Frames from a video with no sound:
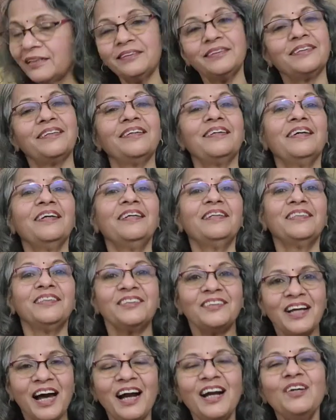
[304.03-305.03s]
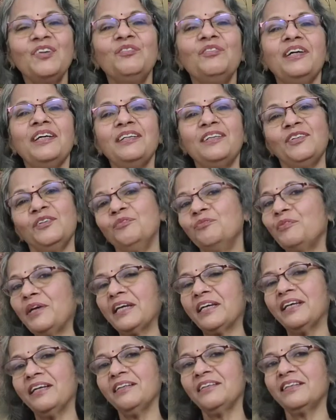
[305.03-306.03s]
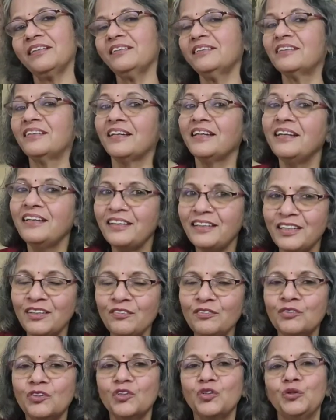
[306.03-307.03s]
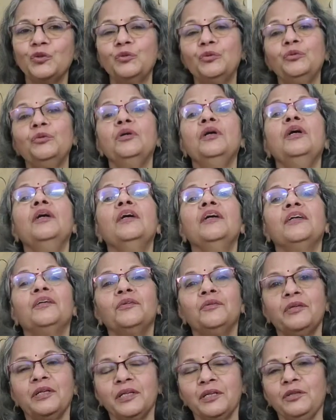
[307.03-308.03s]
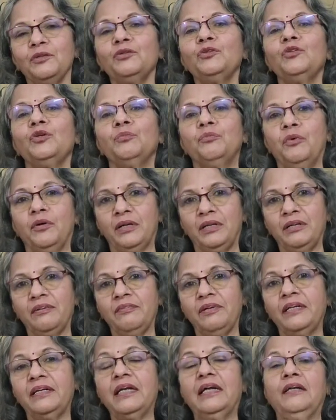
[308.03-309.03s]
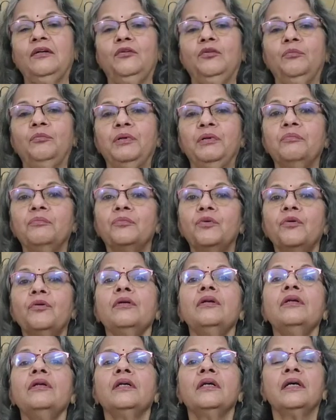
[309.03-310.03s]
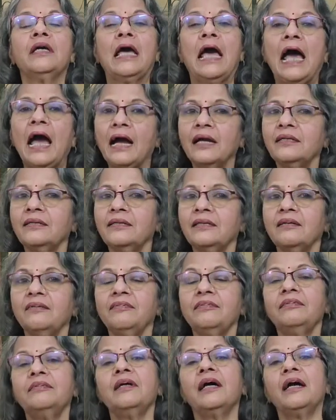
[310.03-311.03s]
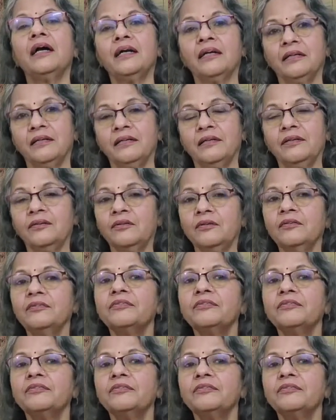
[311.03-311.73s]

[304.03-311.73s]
let's start with making this green tea for you to reduce your body weight and to be more active. And you